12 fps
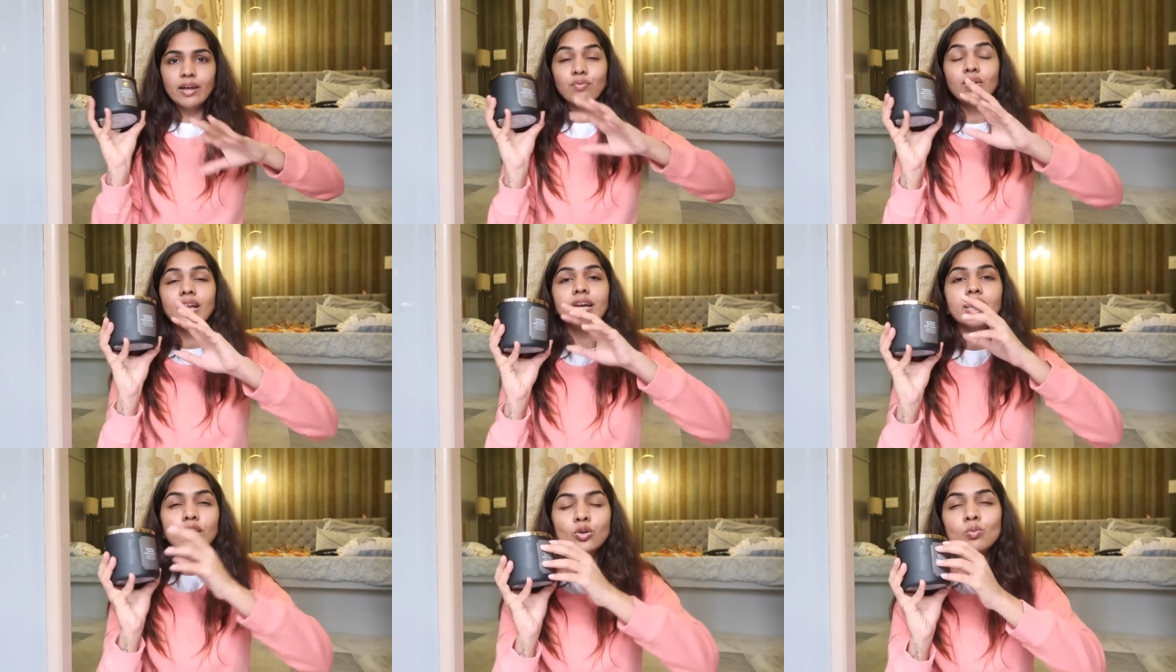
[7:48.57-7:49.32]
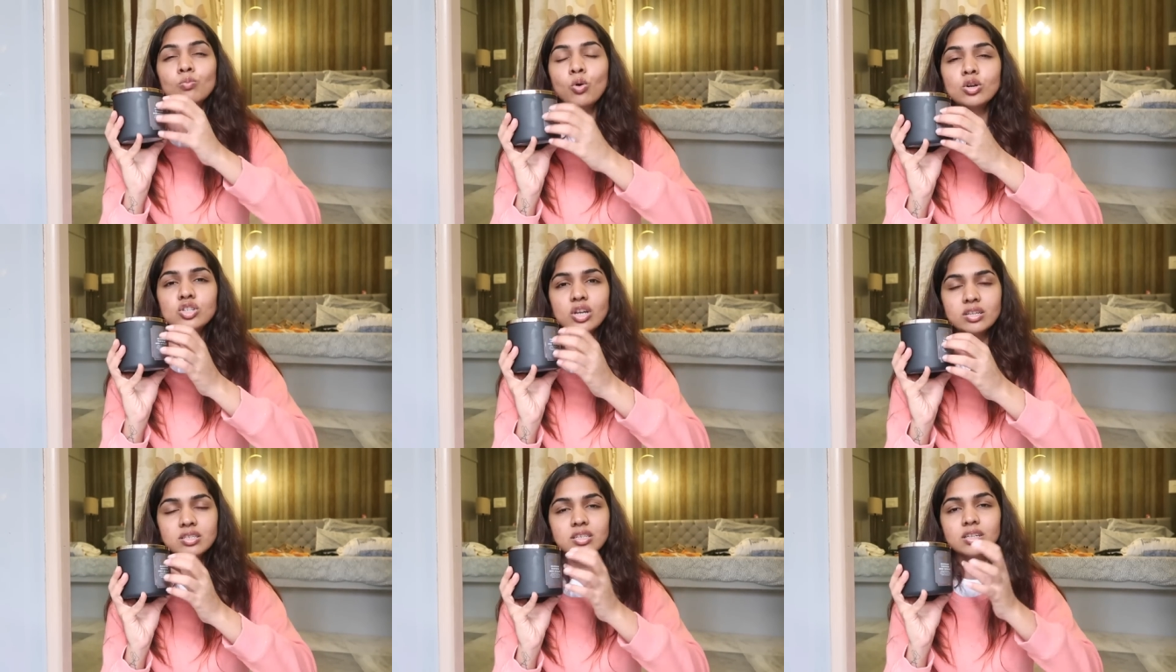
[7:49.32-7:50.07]
I feel like it'll do more
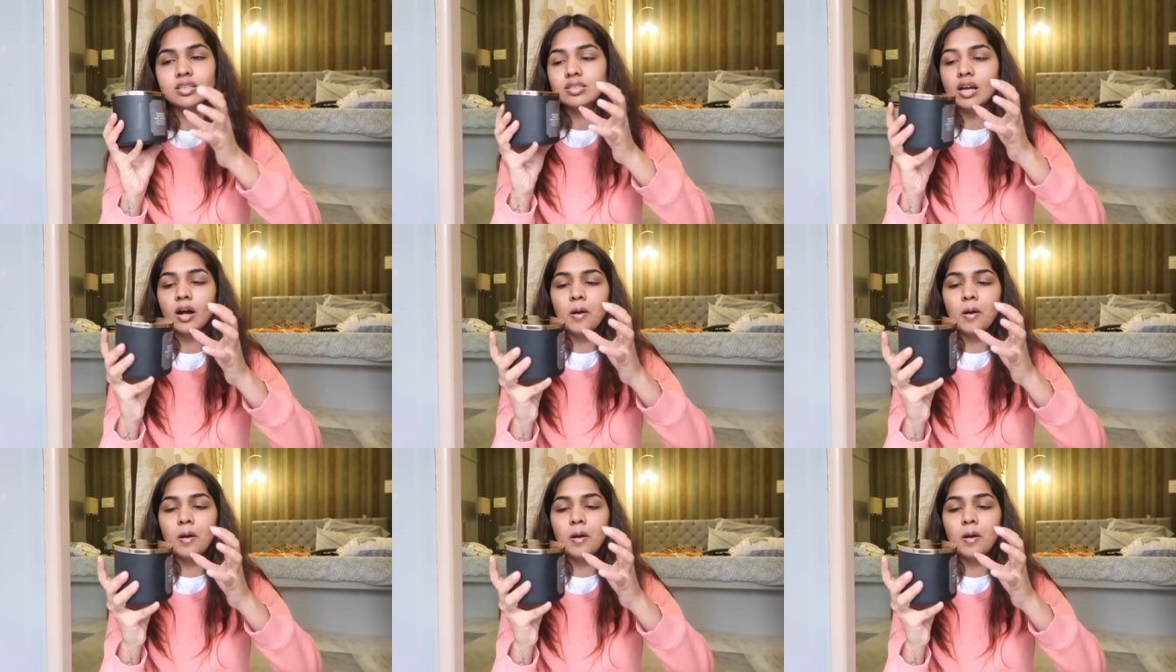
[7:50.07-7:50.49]
justice